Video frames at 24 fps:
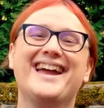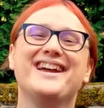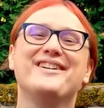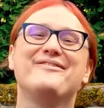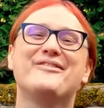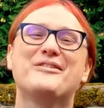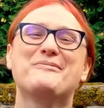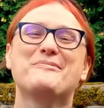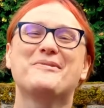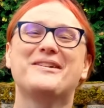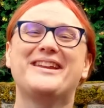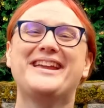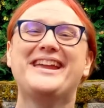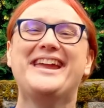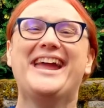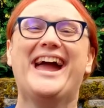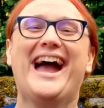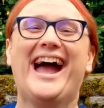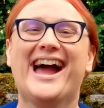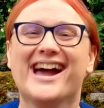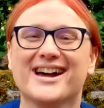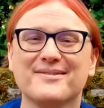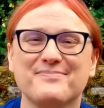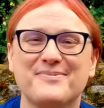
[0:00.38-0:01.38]
Everybody,
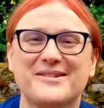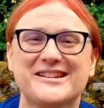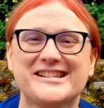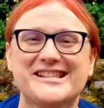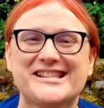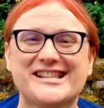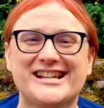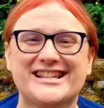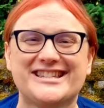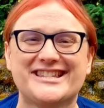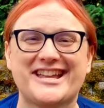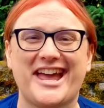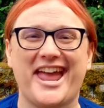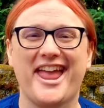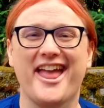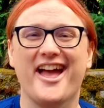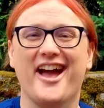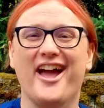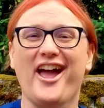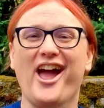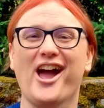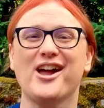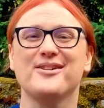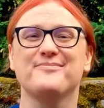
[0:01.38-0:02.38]
happy Sunday. I
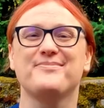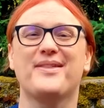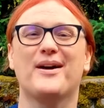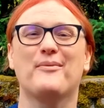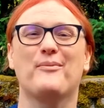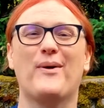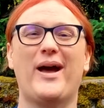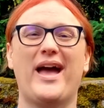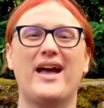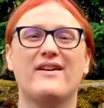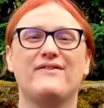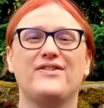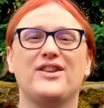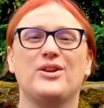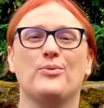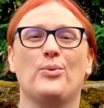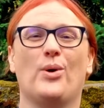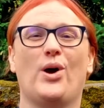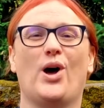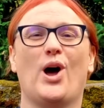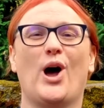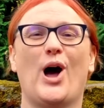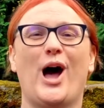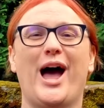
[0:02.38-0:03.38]
hope that wherever you
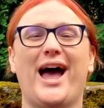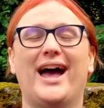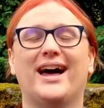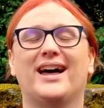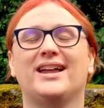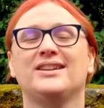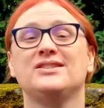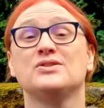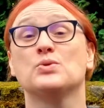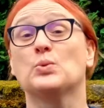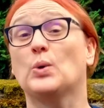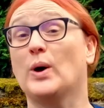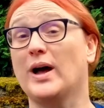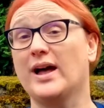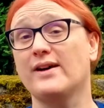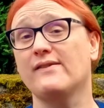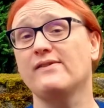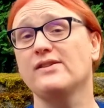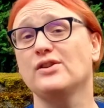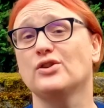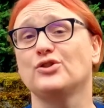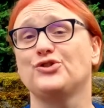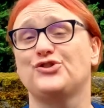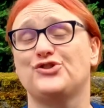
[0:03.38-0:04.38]
are and whatever
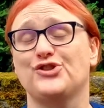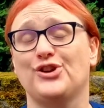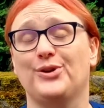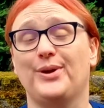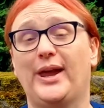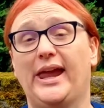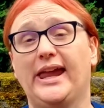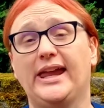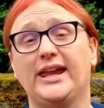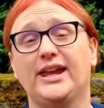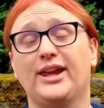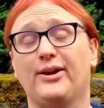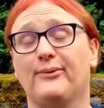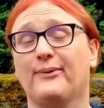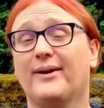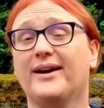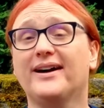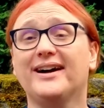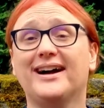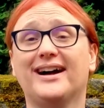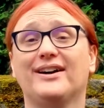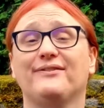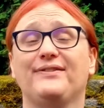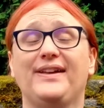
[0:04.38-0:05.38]
you're doing, you are
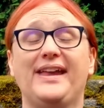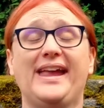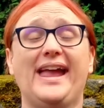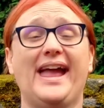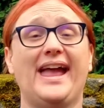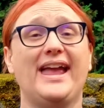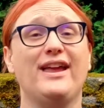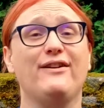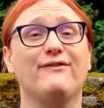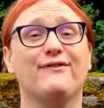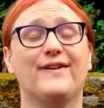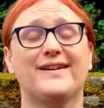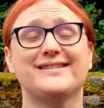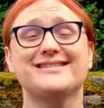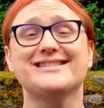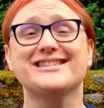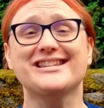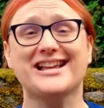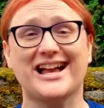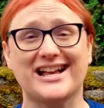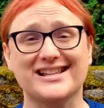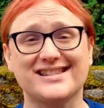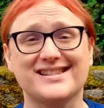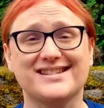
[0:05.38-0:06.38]
having a
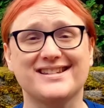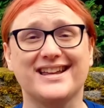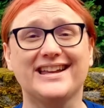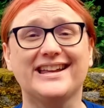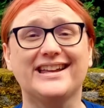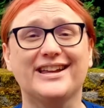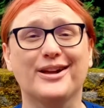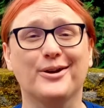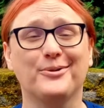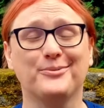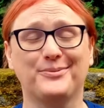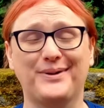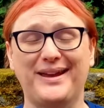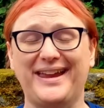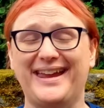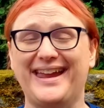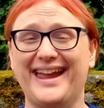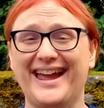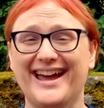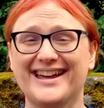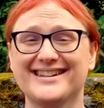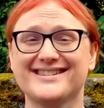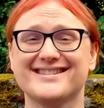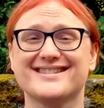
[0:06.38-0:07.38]
fantastic
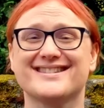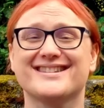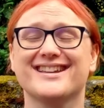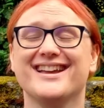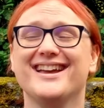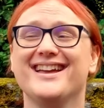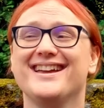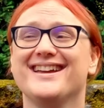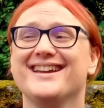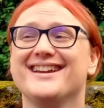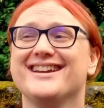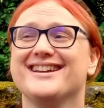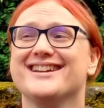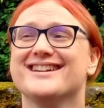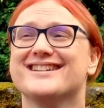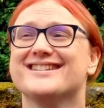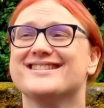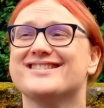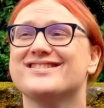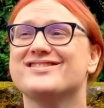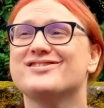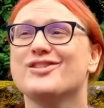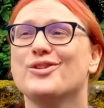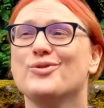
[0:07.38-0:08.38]
weekend.
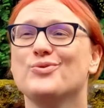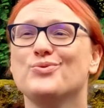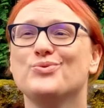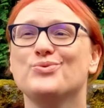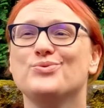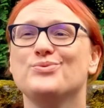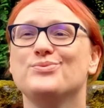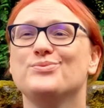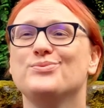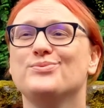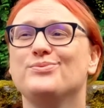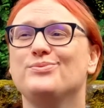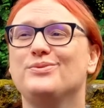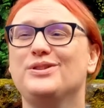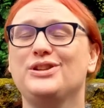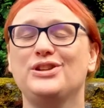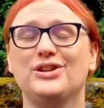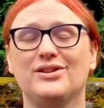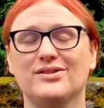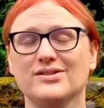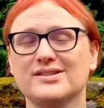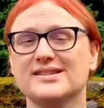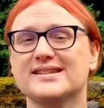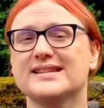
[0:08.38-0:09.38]
So,
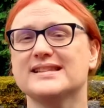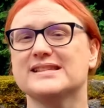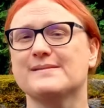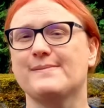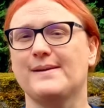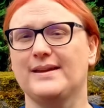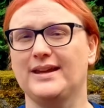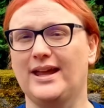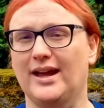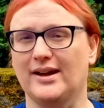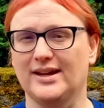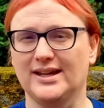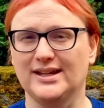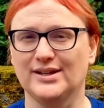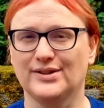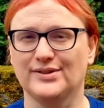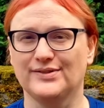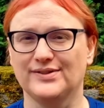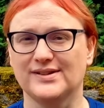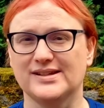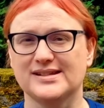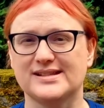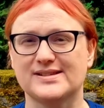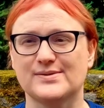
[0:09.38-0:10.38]
lots has been going
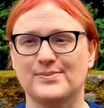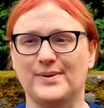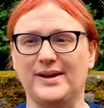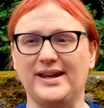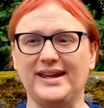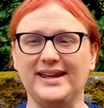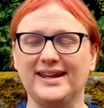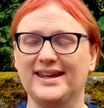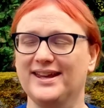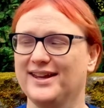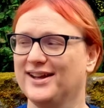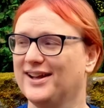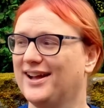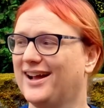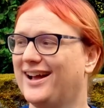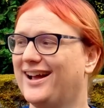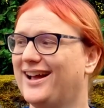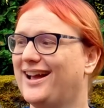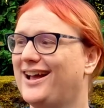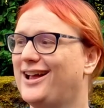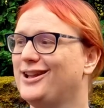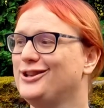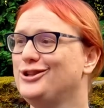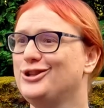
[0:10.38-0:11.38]
on this week.
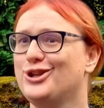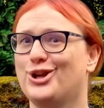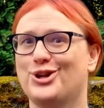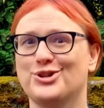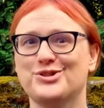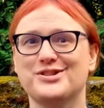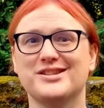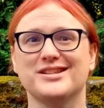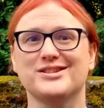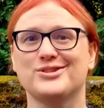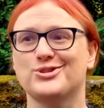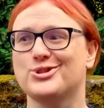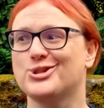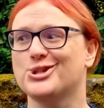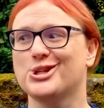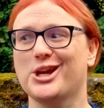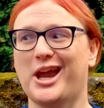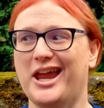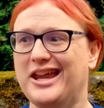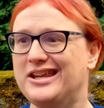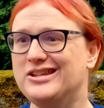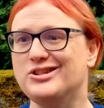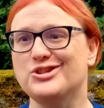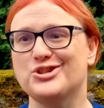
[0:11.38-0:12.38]
Lots has
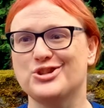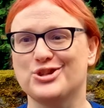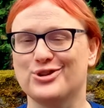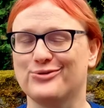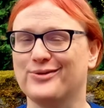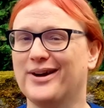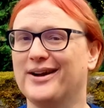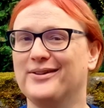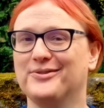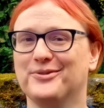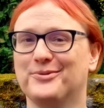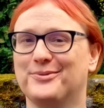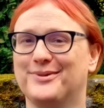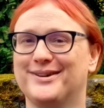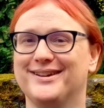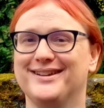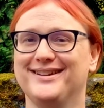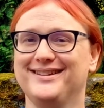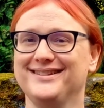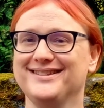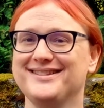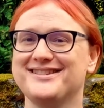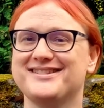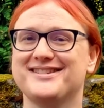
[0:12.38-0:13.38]
changed around the
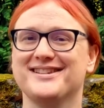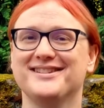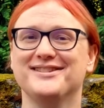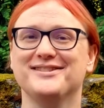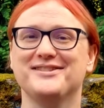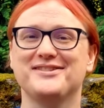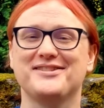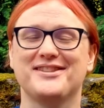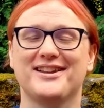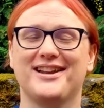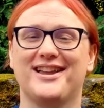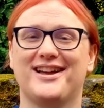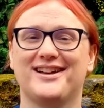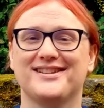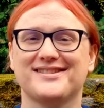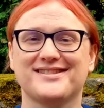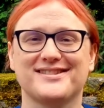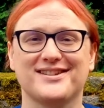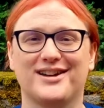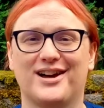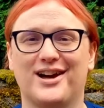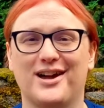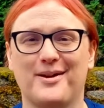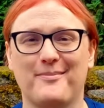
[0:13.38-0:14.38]
world since the last
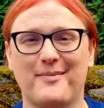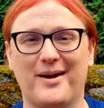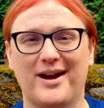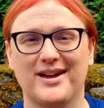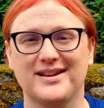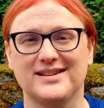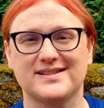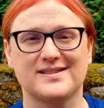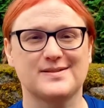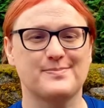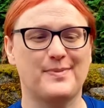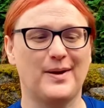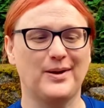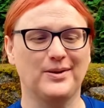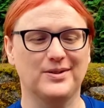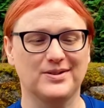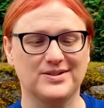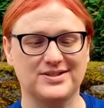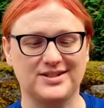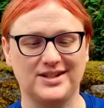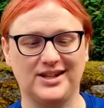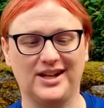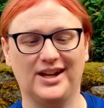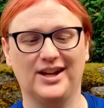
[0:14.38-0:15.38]
time I spoke
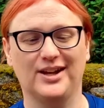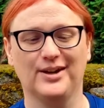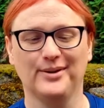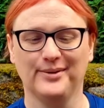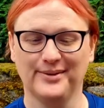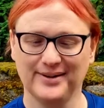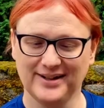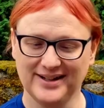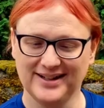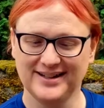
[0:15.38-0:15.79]
to you.